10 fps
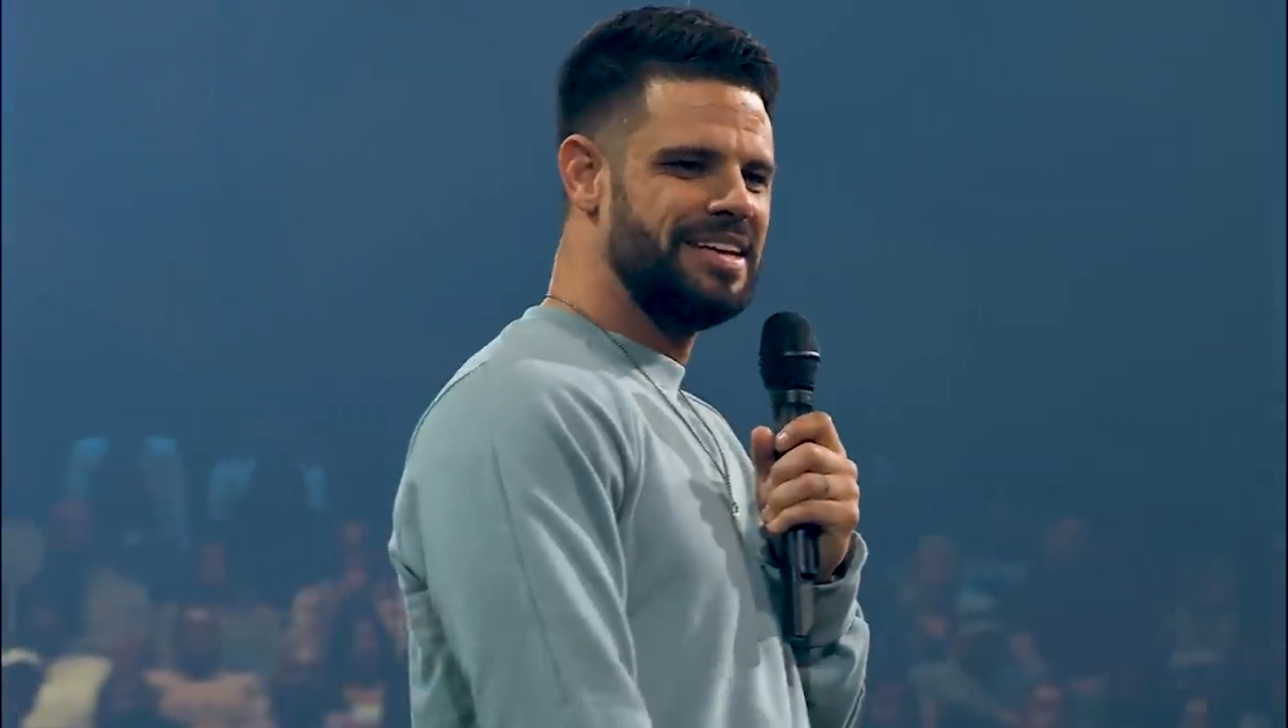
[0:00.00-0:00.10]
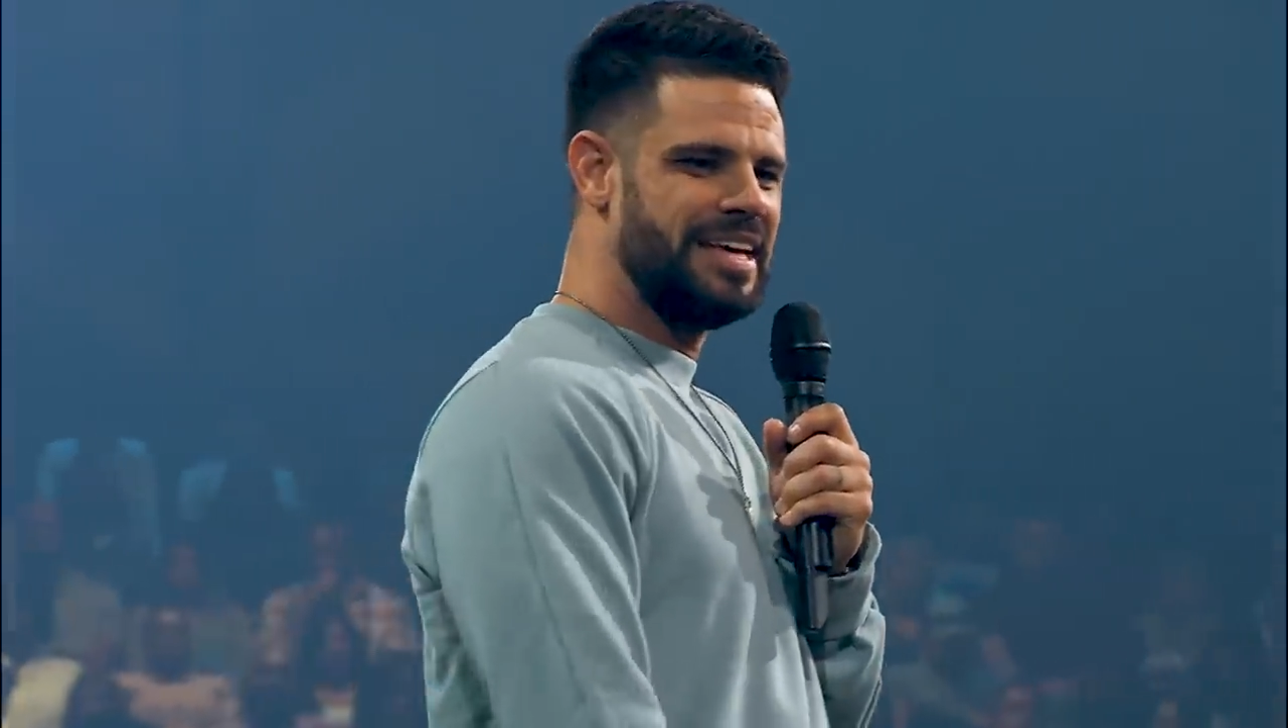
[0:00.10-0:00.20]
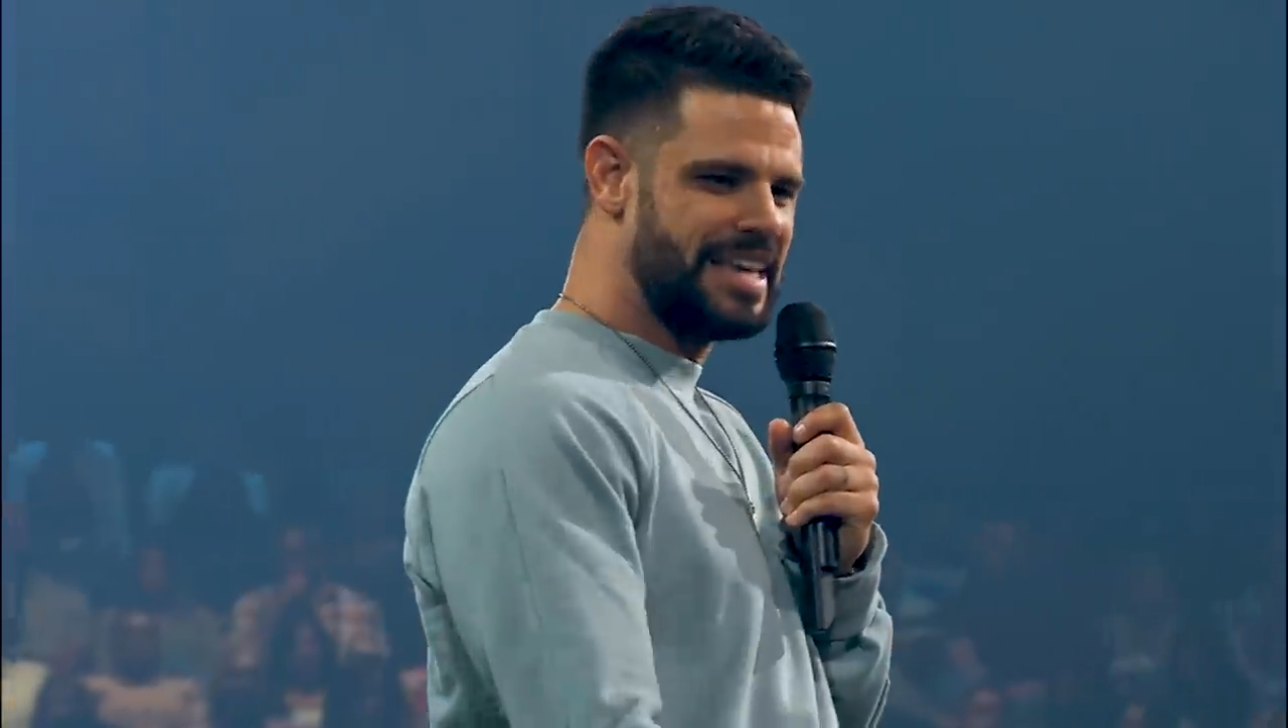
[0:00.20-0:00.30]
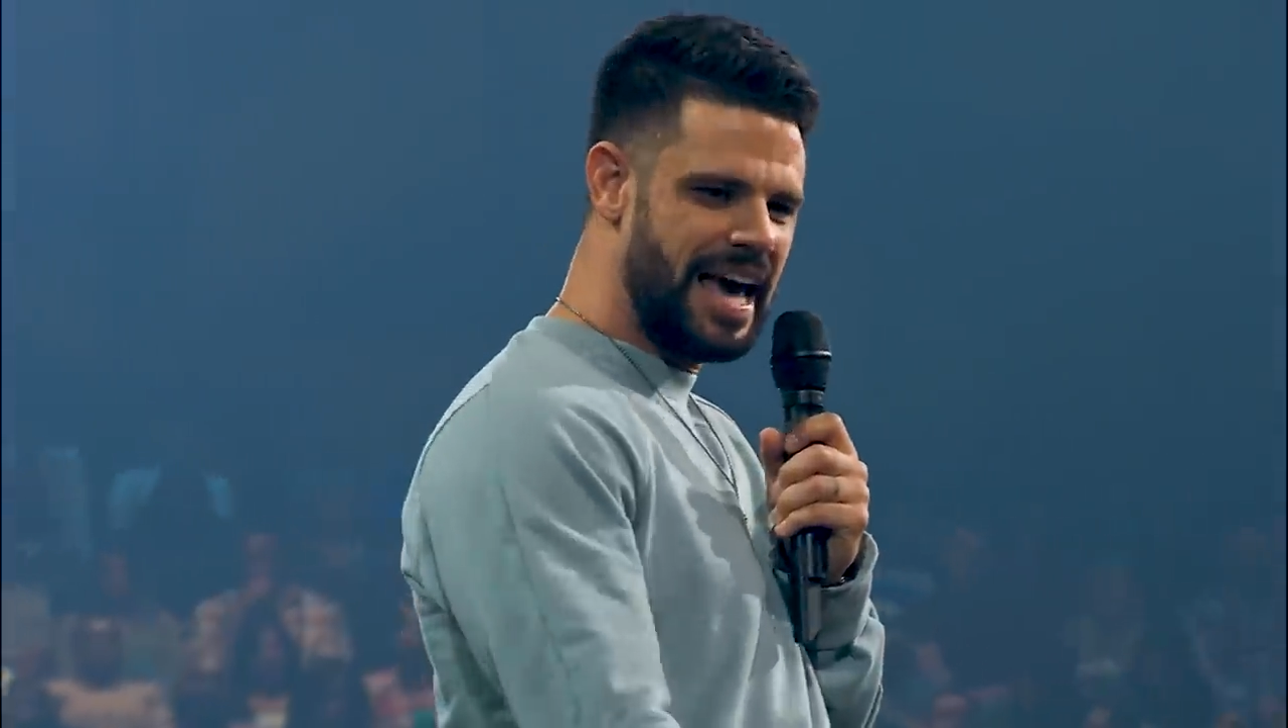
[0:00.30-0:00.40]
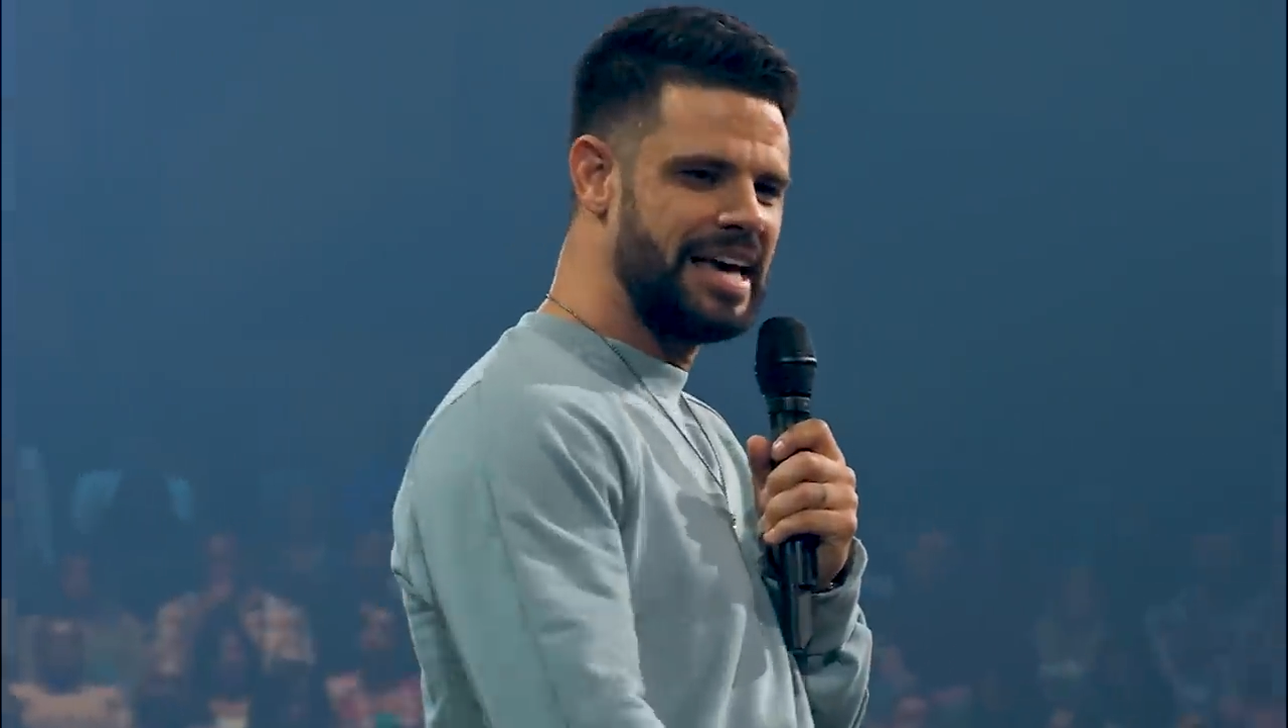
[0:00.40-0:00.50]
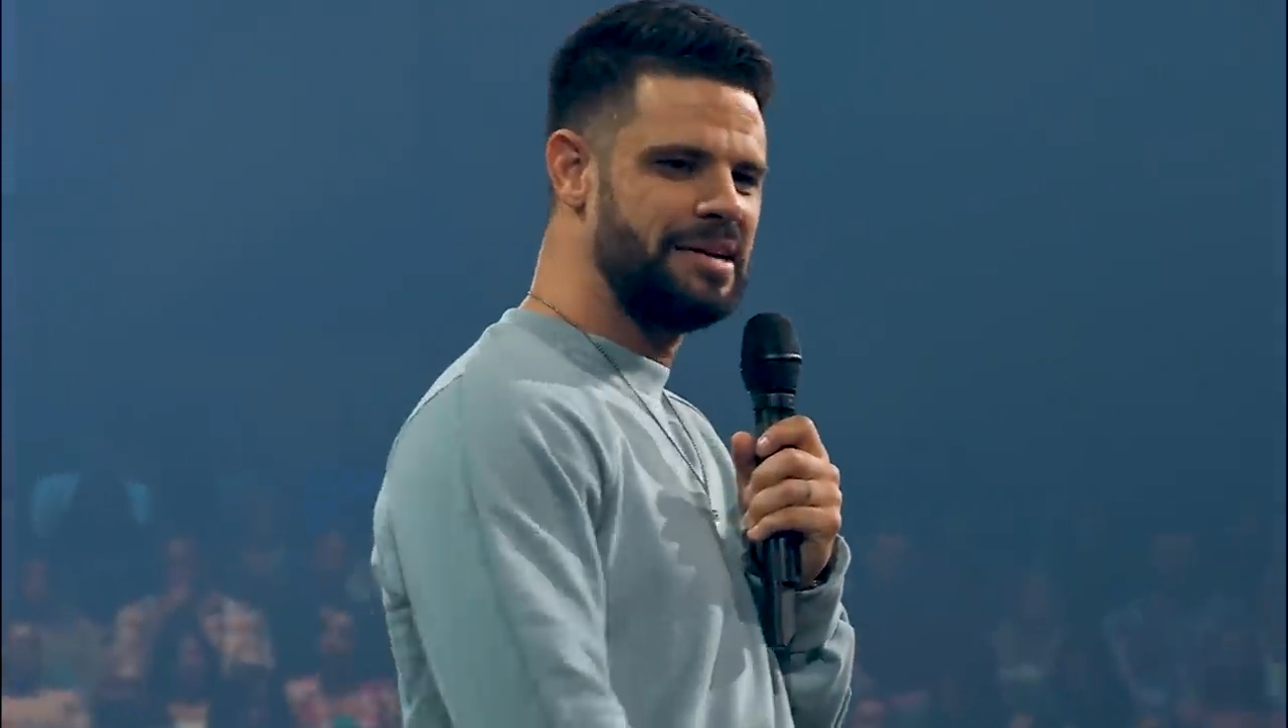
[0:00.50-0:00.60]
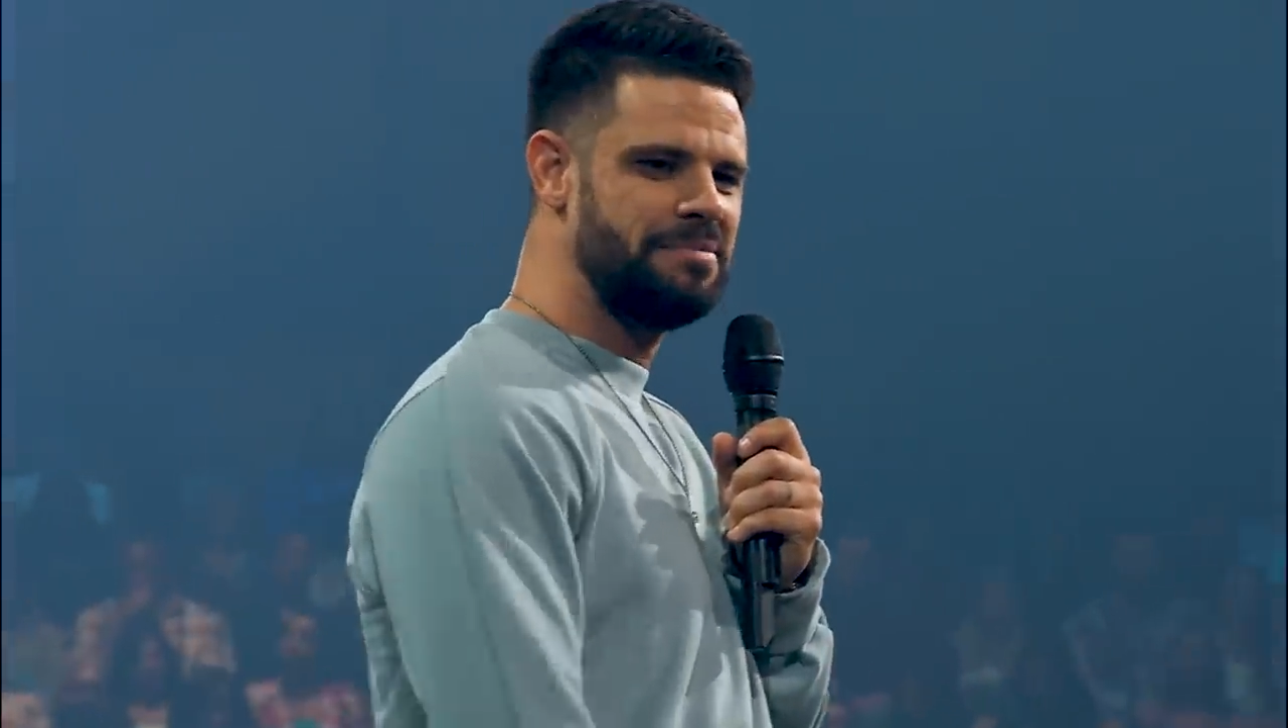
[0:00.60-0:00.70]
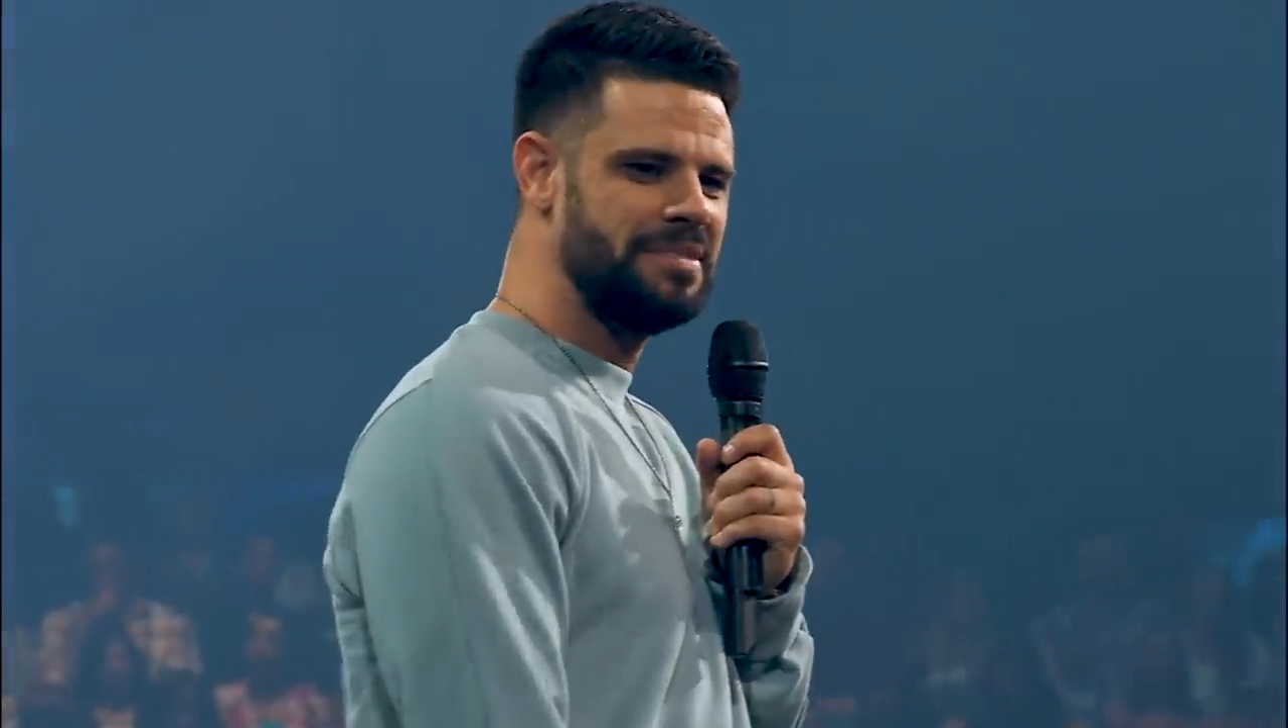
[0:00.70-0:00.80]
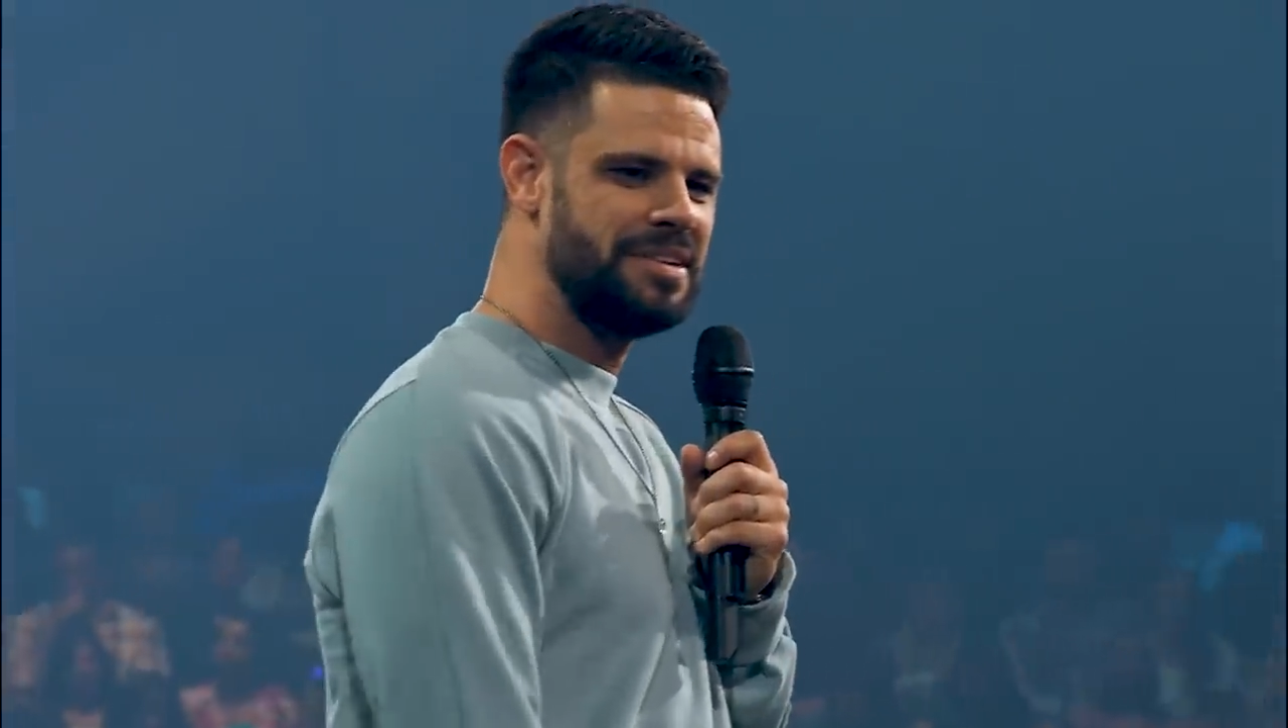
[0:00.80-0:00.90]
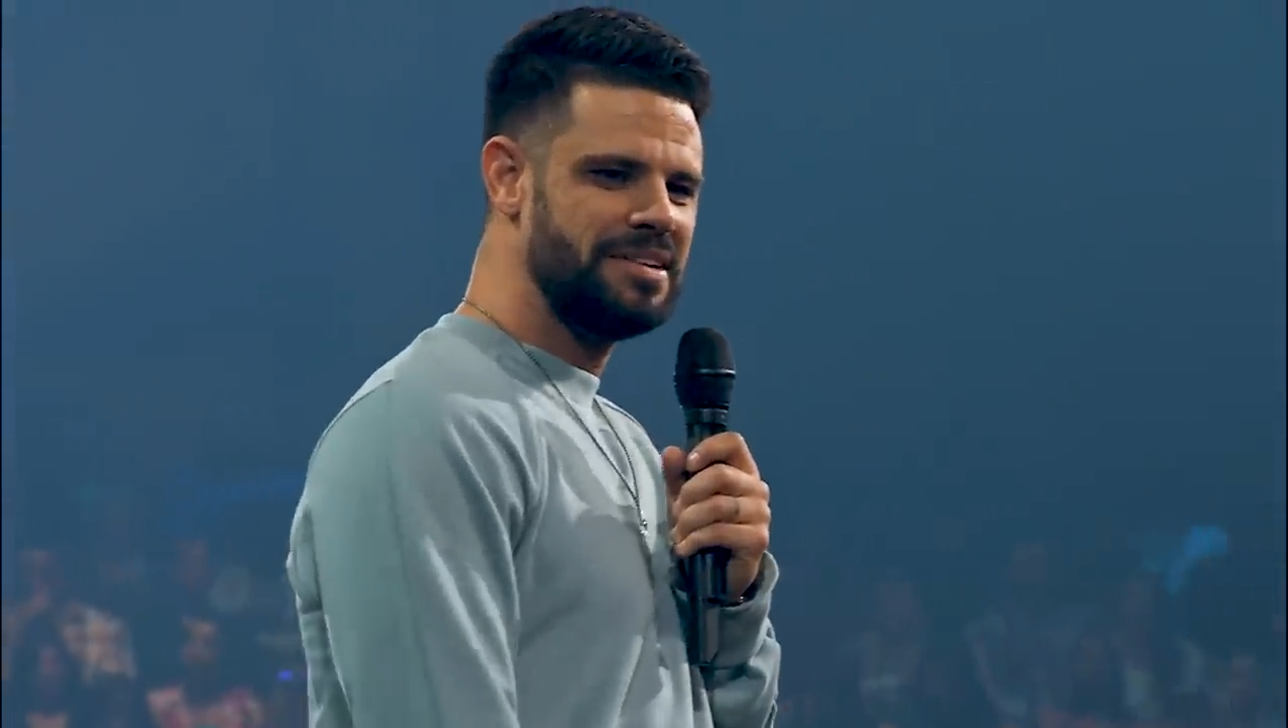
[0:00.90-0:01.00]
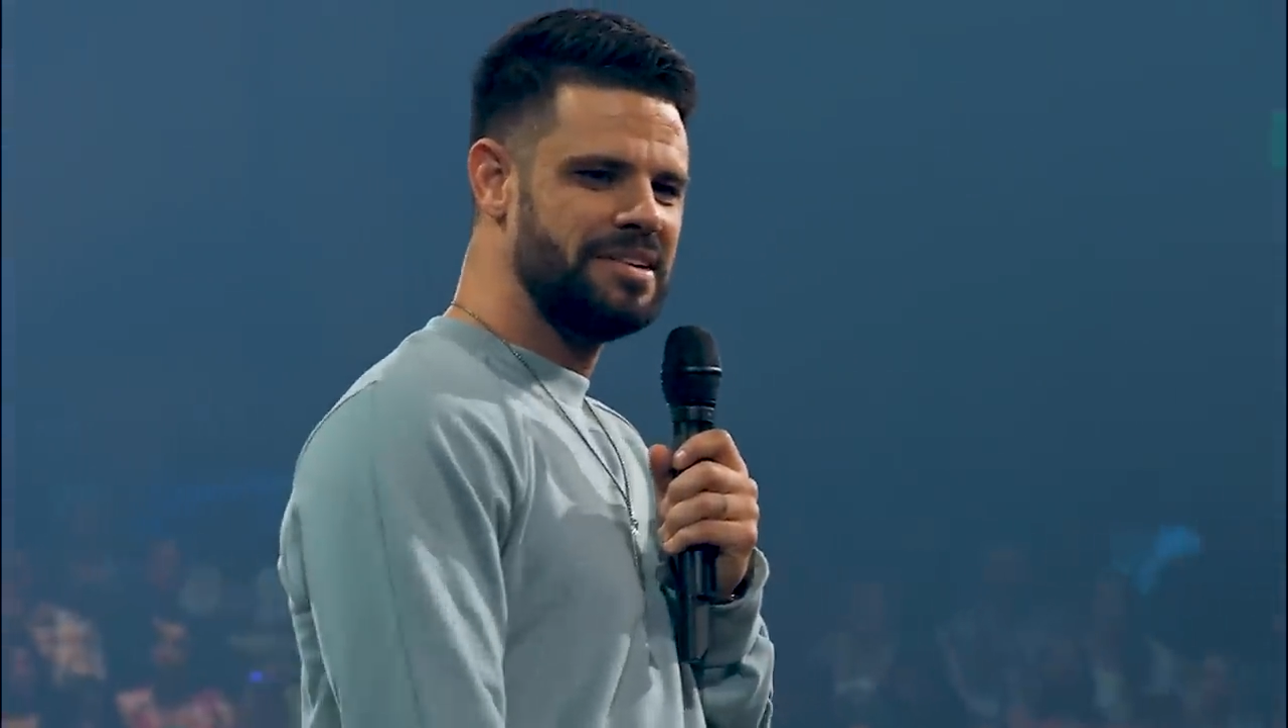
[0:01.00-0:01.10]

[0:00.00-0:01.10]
He came